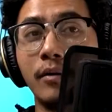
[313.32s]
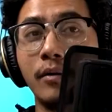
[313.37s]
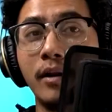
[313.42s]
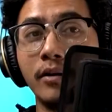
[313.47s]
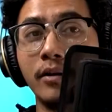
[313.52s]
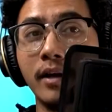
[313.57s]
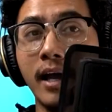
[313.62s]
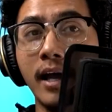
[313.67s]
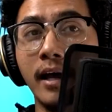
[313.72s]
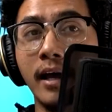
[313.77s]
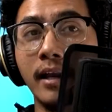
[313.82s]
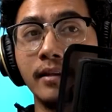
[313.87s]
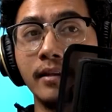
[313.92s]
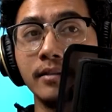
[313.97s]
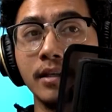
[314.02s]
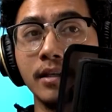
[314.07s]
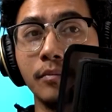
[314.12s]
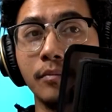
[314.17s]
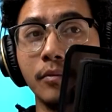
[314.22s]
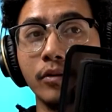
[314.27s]
to add in the
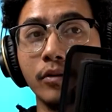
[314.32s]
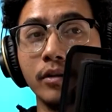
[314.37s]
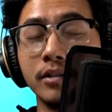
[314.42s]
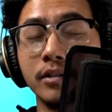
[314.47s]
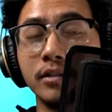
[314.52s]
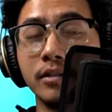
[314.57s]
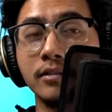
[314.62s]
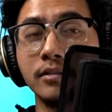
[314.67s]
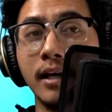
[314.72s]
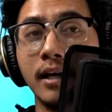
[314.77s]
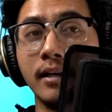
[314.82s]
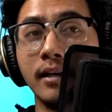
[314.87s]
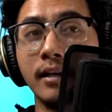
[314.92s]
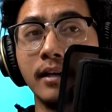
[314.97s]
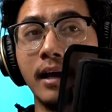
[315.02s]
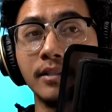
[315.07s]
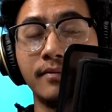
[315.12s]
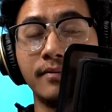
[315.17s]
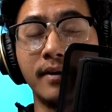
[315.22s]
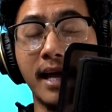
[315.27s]
same context is that, as
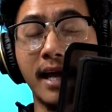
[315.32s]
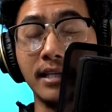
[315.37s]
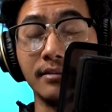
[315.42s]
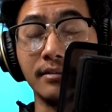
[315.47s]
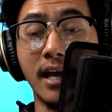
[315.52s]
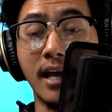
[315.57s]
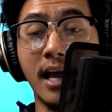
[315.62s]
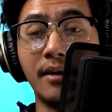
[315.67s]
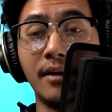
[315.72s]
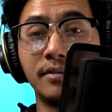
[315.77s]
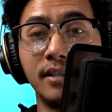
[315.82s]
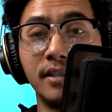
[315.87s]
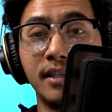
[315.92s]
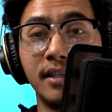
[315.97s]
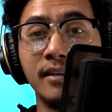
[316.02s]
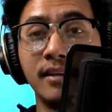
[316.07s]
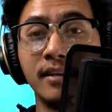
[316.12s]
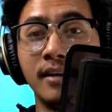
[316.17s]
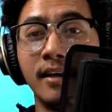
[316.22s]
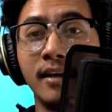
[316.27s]
far as I've seen,
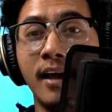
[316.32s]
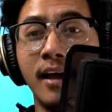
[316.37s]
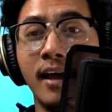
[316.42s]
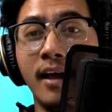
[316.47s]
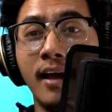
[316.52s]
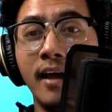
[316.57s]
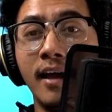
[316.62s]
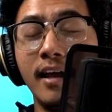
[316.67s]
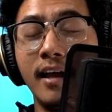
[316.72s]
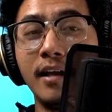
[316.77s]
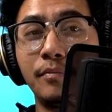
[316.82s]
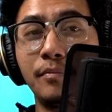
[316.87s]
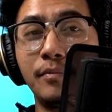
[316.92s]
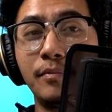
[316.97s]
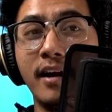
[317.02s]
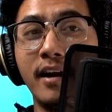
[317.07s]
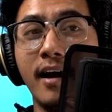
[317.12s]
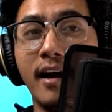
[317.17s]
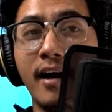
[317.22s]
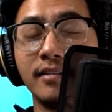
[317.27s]
if
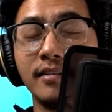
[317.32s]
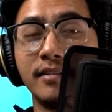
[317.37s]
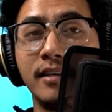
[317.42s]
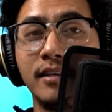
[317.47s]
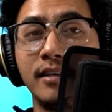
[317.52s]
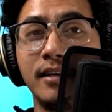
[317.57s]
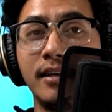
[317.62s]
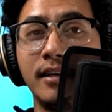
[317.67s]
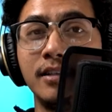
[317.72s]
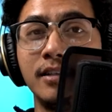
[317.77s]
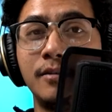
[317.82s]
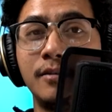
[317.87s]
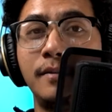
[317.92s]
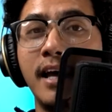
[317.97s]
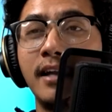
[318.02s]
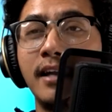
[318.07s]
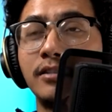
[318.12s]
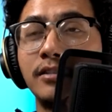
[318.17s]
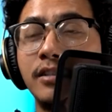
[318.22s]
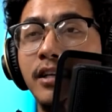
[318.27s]
they are
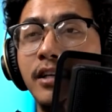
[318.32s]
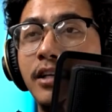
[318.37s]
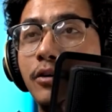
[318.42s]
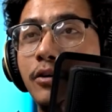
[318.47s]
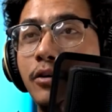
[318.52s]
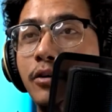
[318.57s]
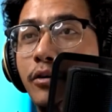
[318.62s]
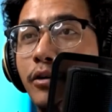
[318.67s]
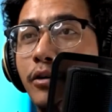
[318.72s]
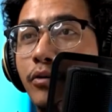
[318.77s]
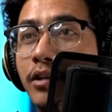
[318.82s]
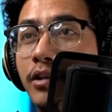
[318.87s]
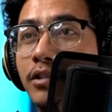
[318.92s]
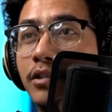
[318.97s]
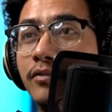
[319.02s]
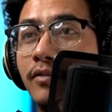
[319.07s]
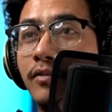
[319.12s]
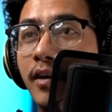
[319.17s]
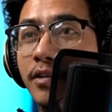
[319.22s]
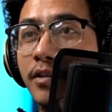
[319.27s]
sending you a request in
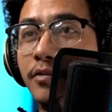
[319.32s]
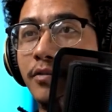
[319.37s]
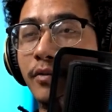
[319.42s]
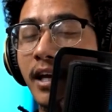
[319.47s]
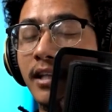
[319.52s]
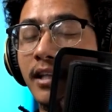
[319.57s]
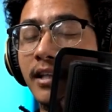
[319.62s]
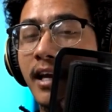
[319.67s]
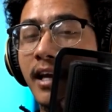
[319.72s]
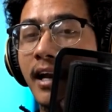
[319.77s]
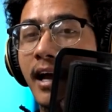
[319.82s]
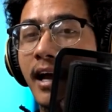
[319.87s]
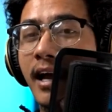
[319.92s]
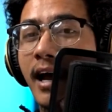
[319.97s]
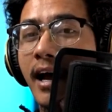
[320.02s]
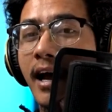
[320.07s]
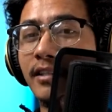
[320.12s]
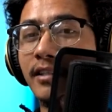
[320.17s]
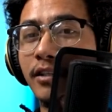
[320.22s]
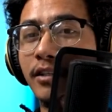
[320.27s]
Facebook and they are
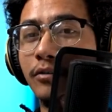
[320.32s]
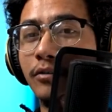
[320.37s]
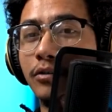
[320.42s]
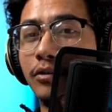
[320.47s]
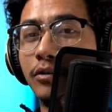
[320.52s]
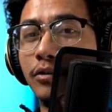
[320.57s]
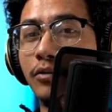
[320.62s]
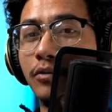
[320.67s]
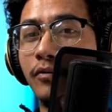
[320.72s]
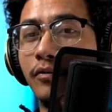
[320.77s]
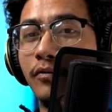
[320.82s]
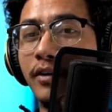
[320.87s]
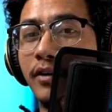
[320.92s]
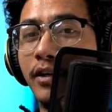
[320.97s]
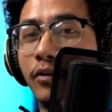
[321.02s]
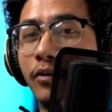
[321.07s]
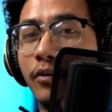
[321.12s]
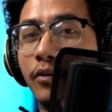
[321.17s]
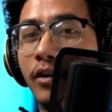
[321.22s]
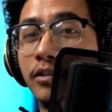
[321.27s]
asking you to do a video
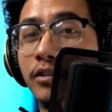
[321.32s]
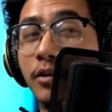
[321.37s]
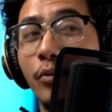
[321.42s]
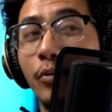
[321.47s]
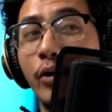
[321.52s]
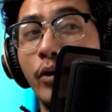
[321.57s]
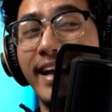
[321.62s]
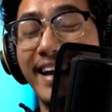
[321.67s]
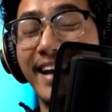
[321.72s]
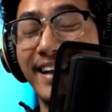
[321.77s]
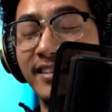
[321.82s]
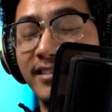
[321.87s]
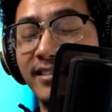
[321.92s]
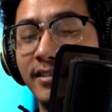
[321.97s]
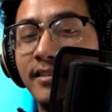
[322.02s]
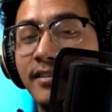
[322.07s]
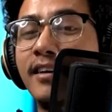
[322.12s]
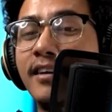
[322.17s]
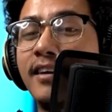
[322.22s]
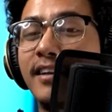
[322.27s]
call somewhere else,
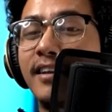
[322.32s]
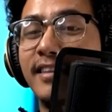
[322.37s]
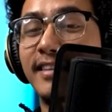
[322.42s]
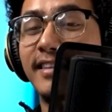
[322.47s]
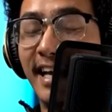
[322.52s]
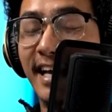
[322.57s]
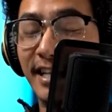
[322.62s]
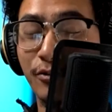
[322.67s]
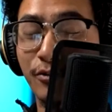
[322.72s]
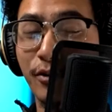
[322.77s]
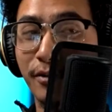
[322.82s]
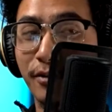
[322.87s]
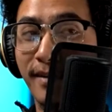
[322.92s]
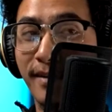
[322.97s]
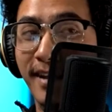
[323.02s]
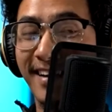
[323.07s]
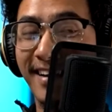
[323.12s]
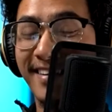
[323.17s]
that's a red flag.